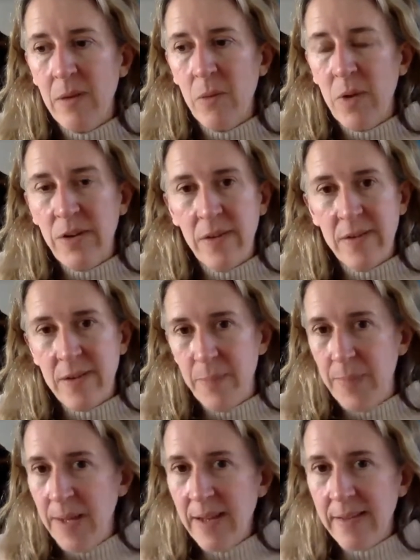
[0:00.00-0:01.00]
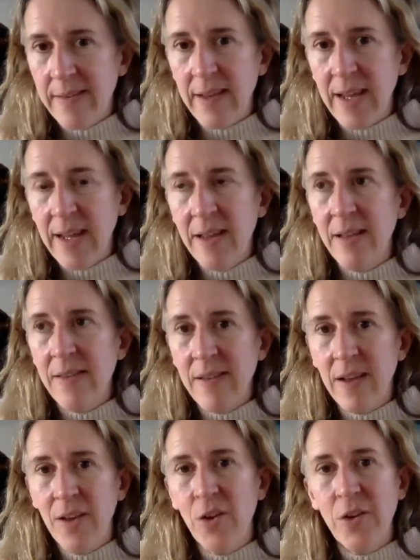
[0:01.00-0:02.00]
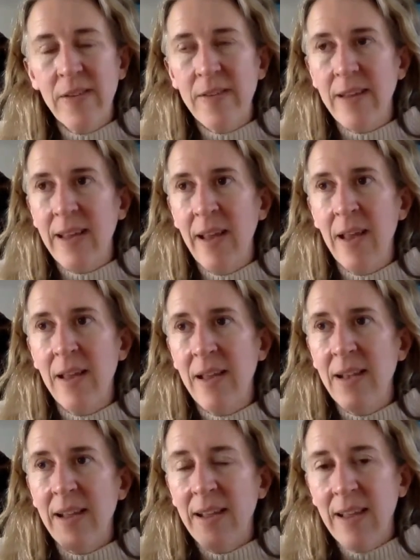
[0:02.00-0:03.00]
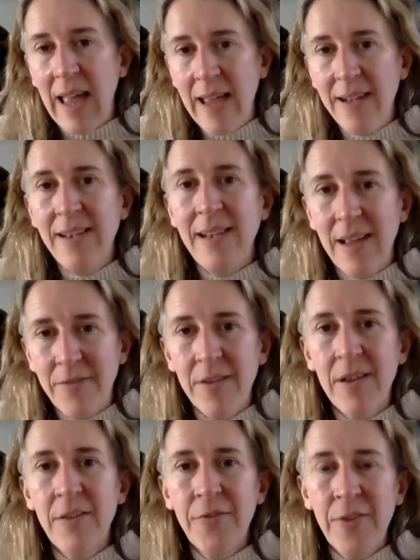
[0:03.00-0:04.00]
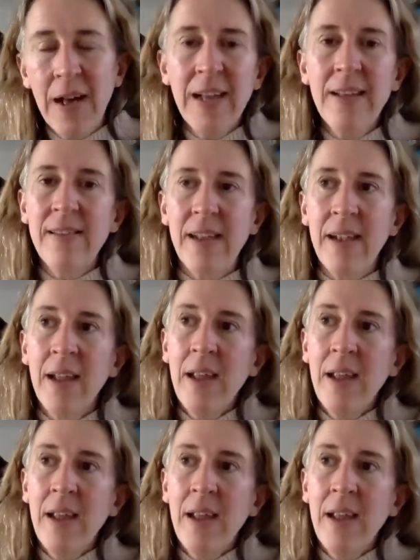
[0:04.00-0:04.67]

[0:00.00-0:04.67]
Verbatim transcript: which is stability and security and it can never find it